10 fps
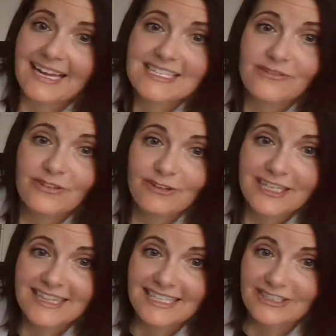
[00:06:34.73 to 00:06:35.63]
because if you look
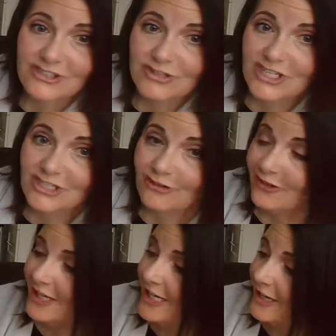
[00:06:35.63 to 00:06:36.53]
at the illustration over
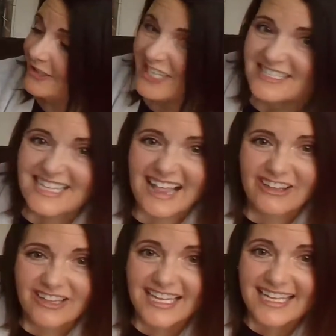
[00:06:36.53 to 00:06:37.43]
here, doesn't that
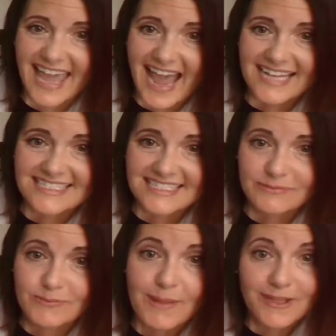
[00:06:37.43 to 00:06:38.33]
look like a cat?
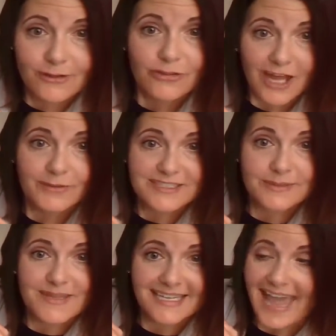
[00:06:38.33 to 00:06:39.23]
Maybe you thought it was going
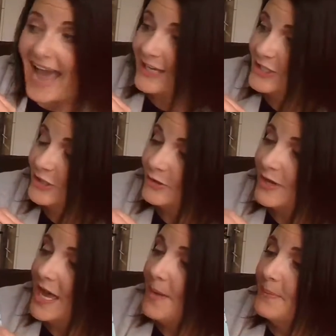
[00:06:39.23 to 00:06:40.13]
to be a cat too,
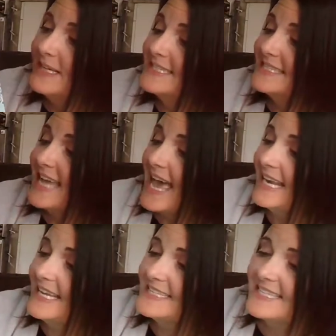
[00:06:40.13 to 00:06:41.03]
but instead
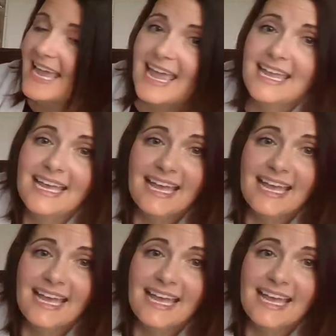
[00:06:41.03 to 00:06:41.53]
it's a